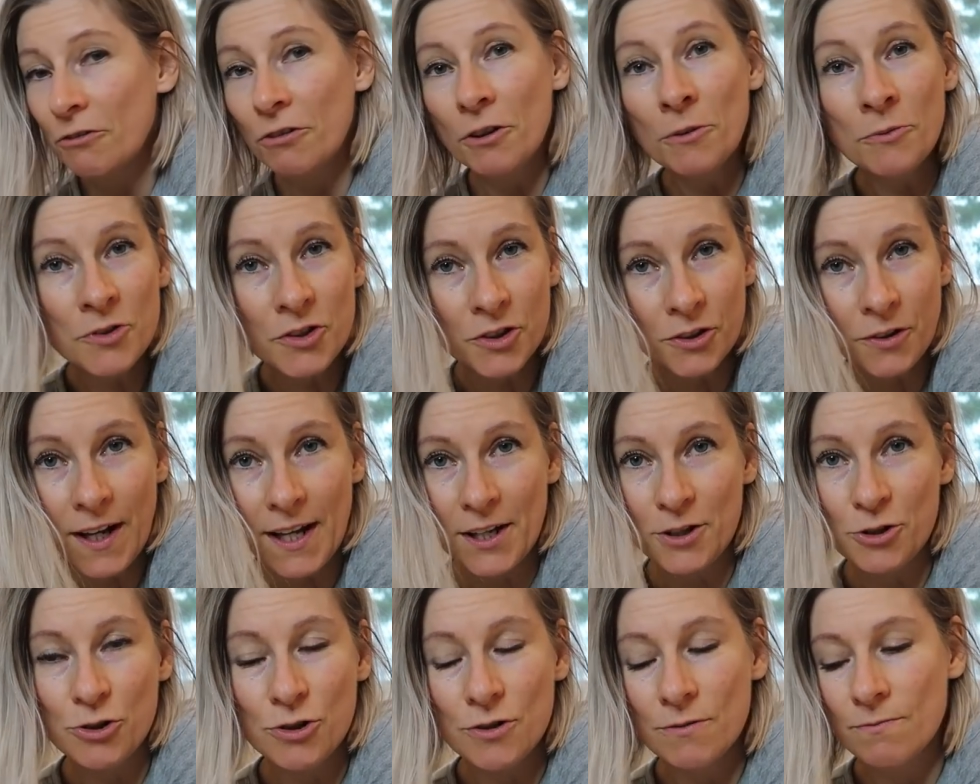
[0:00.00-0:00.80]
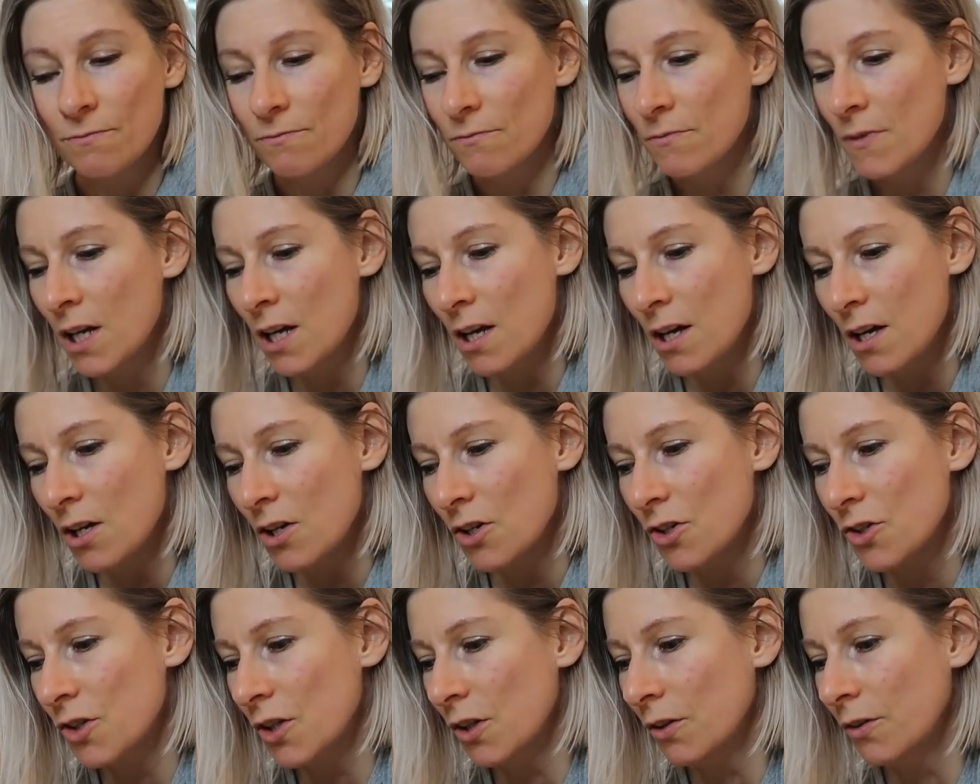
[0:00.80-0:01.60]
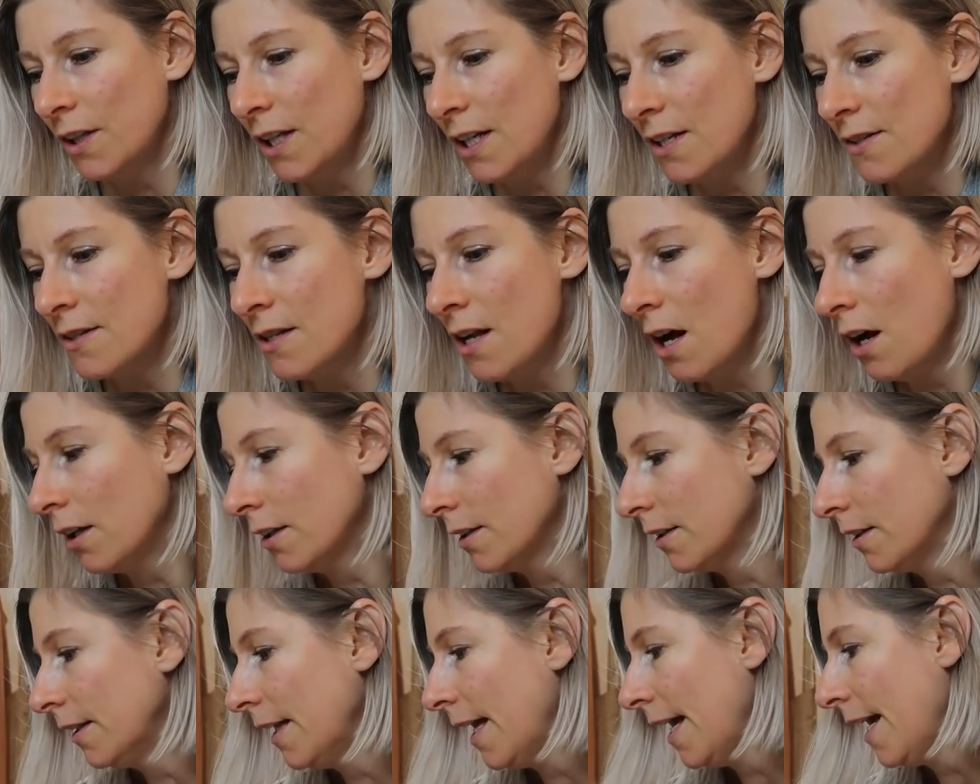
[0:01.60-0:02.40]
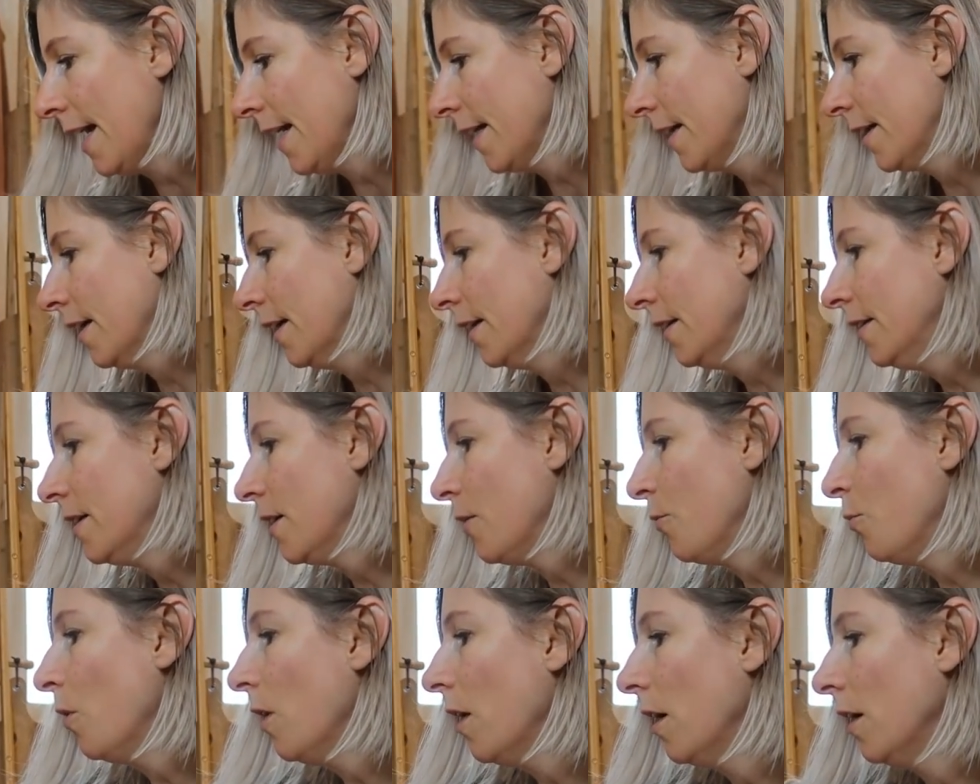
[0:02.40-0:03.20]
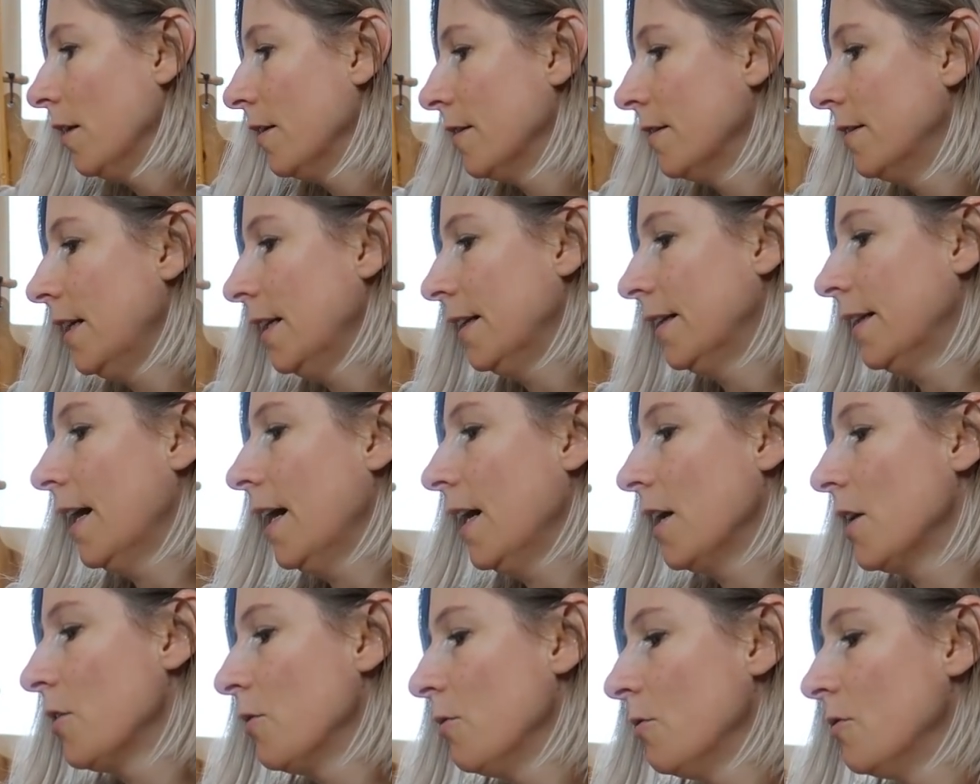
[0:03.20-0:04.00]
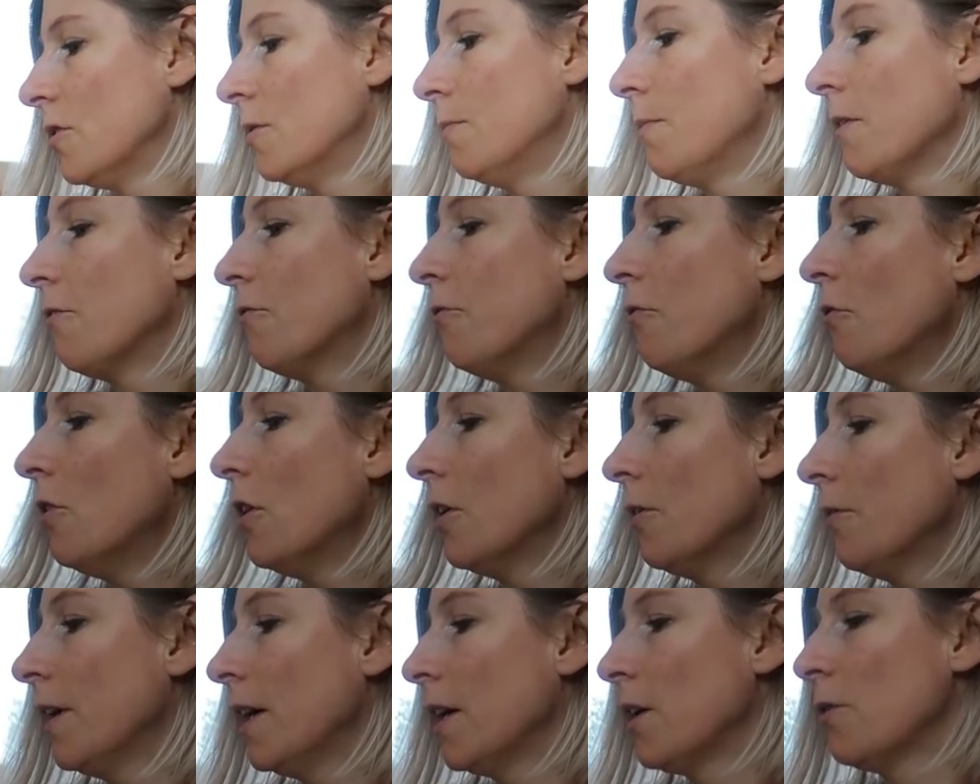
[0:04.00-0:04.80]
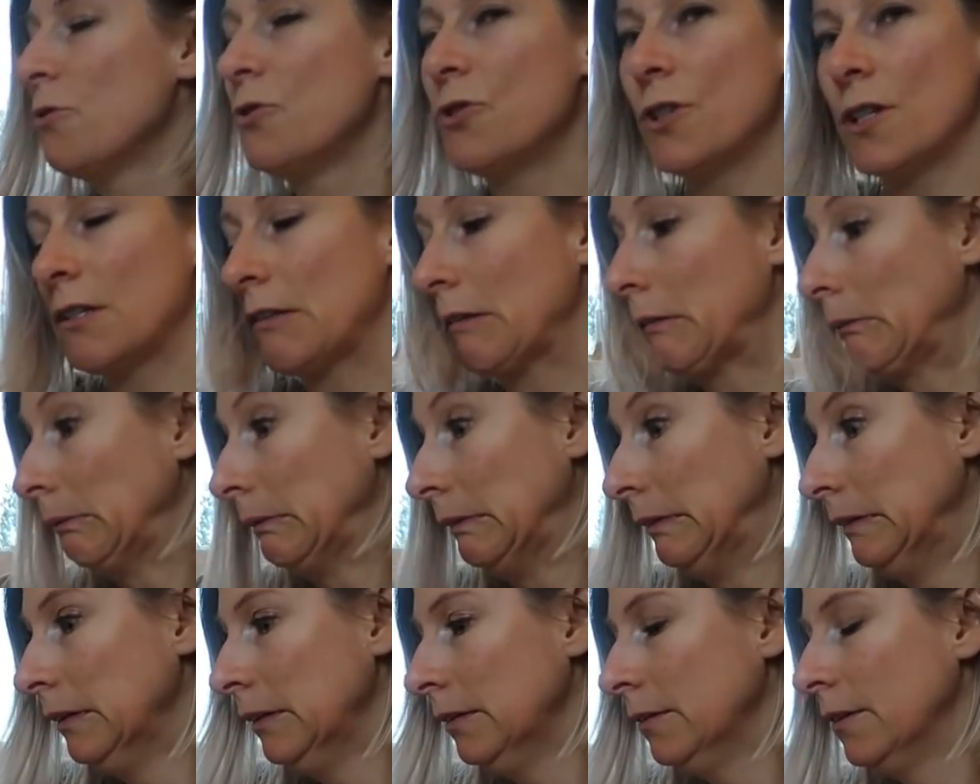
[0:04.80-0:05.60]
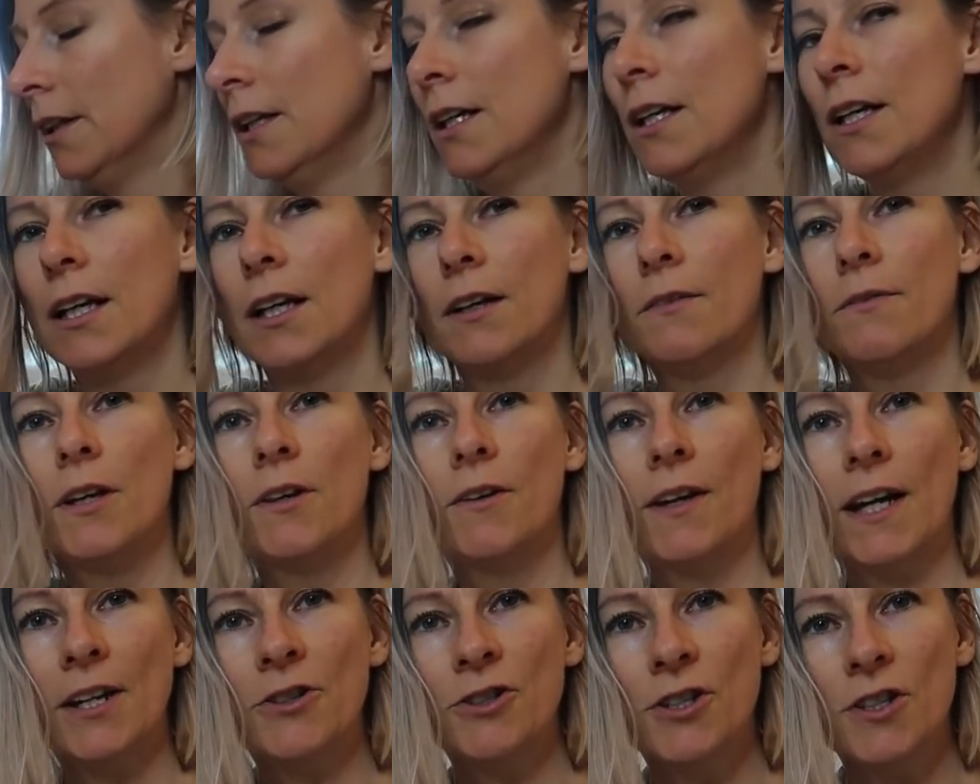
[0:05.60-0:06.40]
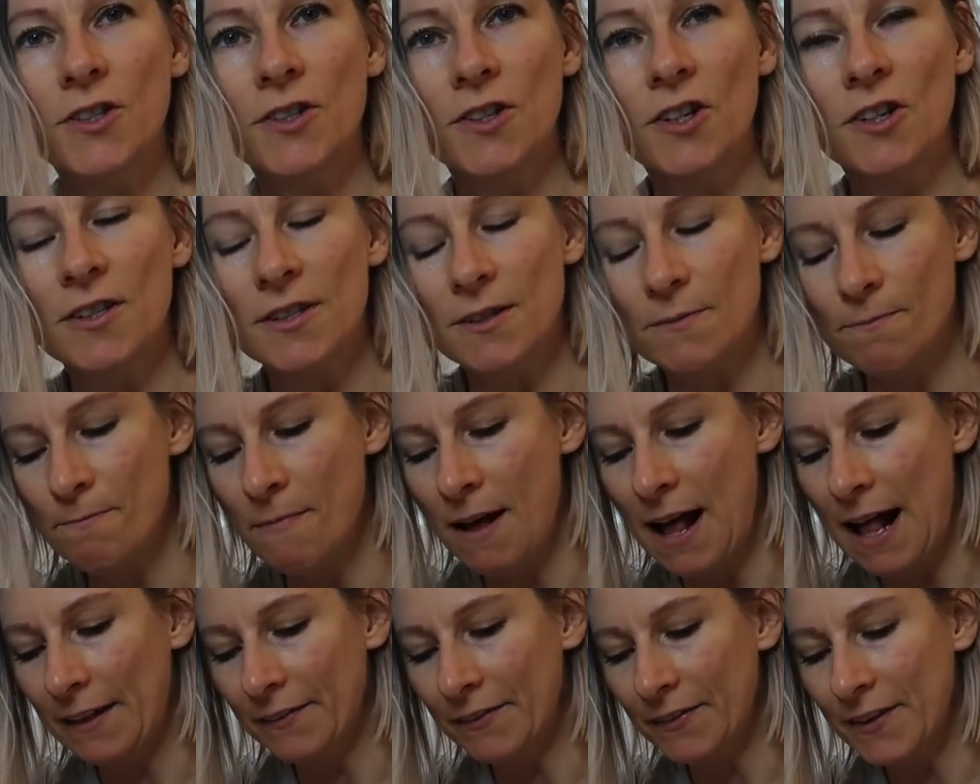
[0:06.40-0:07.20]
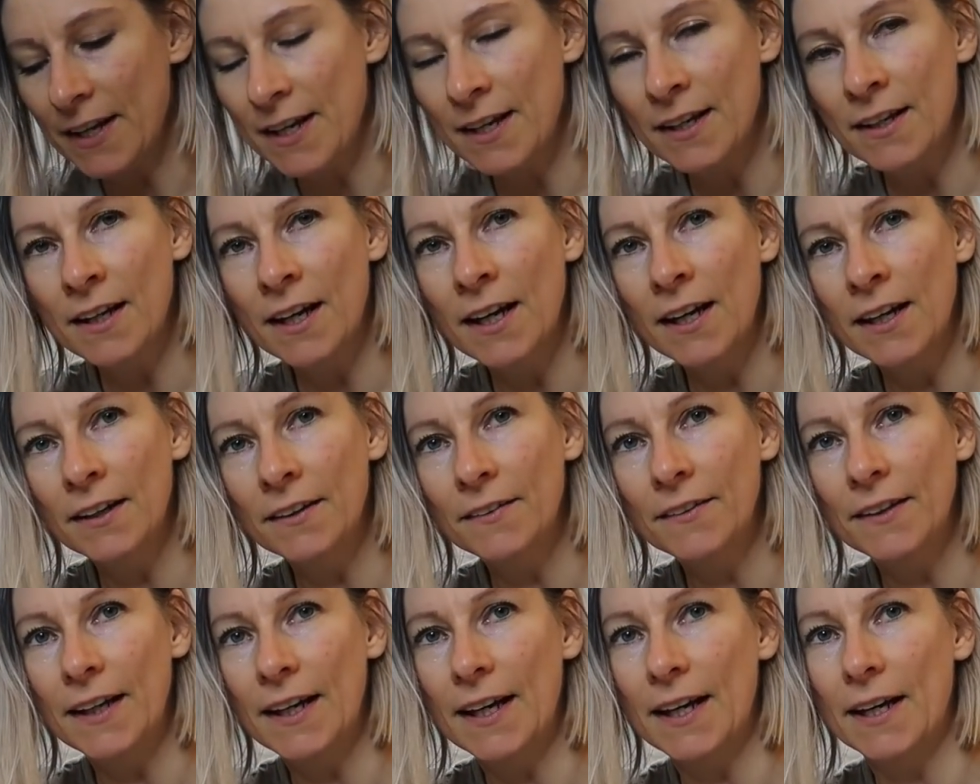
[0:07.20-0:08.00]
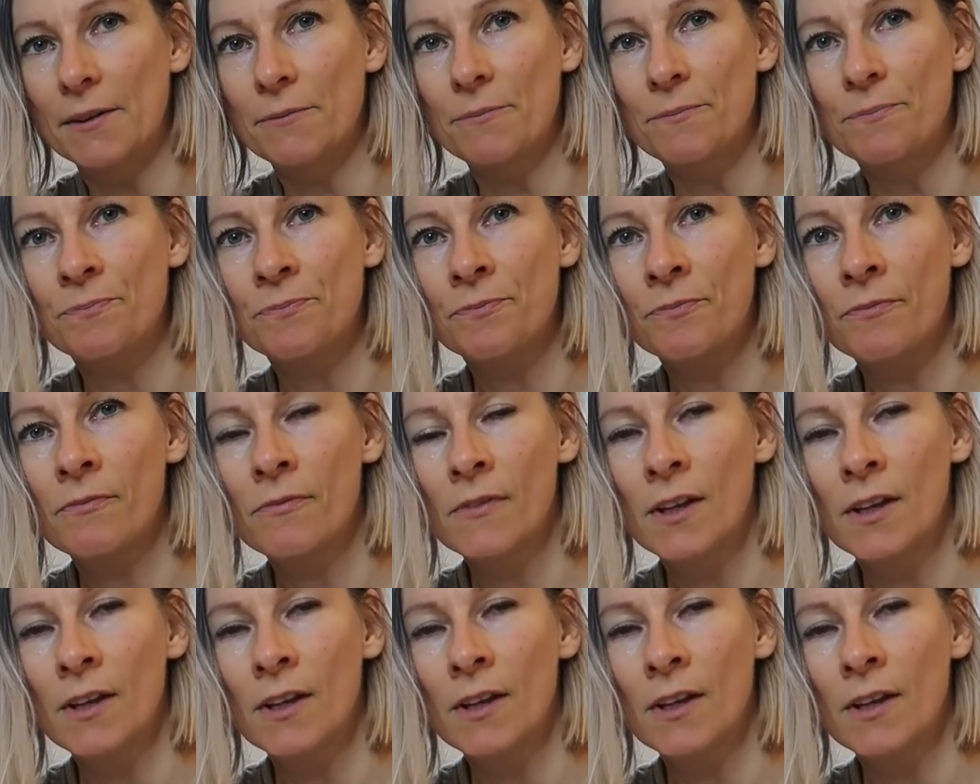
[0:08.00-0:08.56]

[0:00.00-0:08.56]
from scratch. So there's not like the ones that I used before where you just, ooh, we can just, just melting them